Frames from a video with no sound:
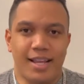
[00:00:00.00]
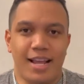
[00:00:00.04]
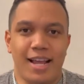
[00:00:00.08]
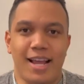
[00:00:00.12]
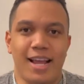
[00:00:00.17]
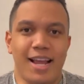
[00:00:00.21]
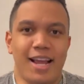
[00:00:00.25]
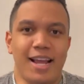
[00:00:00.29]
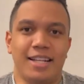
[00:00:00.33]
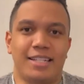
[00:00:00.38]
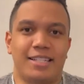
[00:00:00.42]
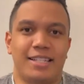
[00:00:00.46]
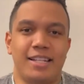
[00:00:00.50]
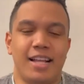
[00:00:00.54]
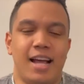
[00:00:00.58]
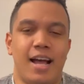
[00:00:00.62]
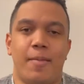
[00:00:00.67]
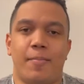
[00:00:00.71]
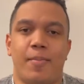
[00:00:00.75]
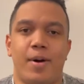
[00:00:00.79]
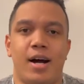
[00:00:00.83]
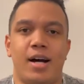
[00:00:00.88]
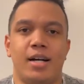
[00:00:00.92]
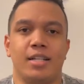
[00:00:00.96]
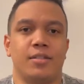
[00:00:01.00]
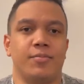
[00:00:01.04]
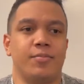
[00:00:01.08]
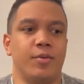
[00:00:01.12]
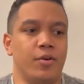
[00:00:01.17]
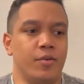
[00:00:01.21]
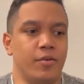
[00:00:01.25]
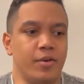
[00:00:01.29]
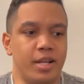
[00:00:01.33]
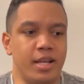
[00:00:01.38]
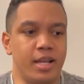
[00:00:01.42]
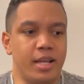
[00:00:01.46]
It's not
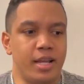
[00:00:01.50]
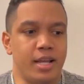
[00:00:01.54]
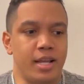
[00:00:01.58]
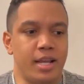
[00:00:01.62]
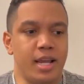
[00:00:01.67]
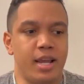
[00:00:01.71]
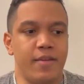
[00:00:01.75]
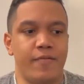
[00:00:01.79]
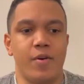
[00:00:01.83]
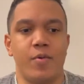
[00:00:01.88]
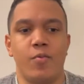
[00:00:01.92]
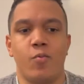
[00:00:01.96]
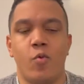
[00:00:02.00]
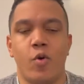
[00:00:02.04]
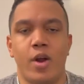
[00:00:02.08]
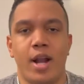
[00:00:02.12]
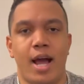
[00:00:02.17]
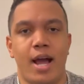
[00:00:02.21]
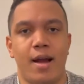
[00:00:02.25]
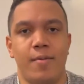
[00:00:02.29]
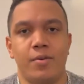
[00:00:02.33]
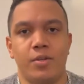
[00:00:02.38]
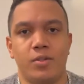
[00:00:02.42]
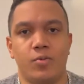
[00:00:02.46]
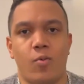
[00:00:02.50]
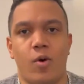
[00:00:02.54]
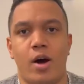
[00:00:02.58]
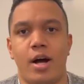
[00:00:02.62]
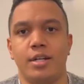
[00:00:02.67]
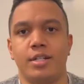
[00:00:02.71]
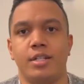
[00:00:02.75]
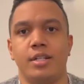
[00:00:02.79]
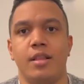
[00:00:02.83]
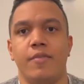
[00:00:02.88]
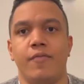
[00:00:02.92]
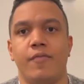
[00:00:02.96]
possible. Even when I was
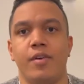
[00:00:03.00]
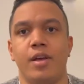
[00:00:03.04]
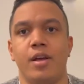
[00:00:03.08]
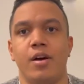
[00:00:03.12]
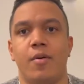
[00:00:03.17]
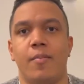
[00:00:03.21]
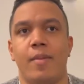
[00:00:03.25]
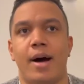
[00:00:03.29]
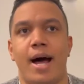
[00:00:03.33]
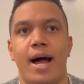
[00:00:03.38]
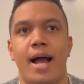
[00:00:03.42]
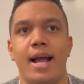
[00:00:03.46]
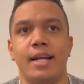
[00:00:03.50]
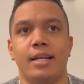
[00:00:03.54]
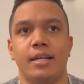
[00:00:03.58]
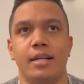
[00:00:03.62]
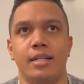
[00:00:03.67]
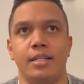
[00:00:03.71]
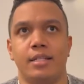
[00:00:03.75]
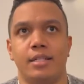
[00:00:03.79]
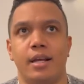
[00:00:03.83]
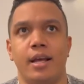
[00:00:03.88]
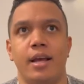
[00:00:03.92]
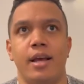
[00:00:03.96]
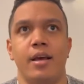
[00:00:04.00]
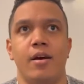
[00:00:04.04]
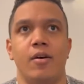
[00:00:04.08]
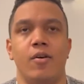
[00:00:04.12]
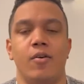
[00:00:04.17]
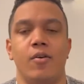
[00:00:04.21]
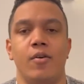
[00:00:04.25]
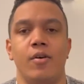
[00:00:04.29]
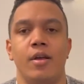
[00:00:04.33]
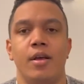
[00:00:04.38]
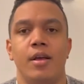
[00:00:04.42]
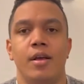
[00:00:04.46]
watching the film, I could
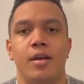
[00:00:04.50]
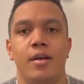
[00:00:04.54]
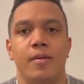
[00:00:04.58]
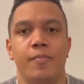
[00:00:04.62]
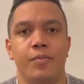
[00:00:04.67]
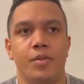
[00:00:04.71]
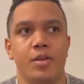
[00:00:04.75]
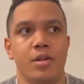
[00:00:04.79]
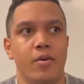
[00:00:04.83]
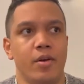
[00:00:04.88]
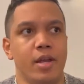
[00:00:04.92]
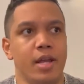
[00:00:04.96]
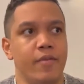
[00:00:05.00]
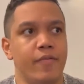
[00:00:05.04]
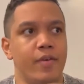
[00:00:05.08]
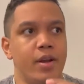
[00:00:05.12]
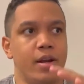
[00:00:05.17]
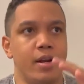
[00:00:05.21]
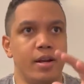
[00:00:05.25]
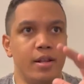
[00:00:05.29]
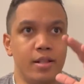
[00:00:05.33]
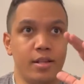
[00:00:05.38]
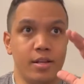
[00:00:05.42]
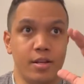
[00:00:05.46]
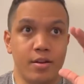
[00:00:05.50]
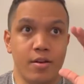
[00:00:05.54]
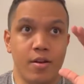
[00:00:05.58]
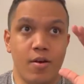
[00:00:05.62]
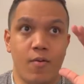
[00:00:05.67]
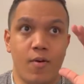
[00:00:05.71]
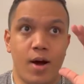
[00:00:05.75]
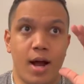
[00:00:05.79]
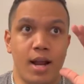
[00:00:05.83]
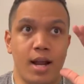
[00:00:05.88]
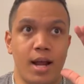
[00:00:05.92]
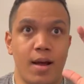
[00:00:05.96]
tell, you know, even, you
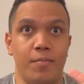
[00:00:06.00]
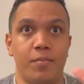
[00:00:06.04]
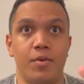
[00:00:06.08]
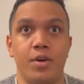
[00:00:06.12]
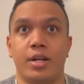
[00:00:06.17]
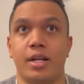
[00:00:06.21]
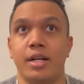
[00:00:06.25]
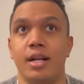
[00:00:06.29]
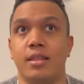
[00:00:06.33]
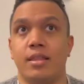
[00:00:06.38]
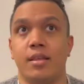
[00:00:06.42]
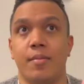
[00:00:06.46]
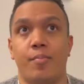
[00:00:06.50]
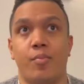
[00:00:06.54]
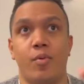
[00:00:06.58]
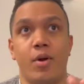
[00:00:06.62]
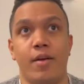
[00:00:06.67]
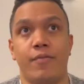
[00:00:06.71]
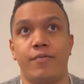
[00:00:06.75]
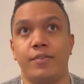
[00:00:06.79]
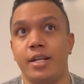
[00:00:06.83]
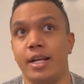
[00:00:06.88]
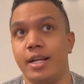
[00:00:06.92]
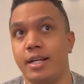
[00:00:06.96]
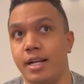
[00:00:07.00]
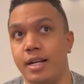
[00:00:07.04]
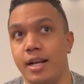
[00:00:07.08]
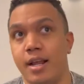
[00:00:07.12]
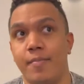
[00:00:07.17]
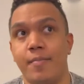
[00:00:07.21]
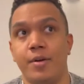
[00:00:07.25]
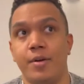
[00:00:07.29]
know, I'm looking at the breathtaking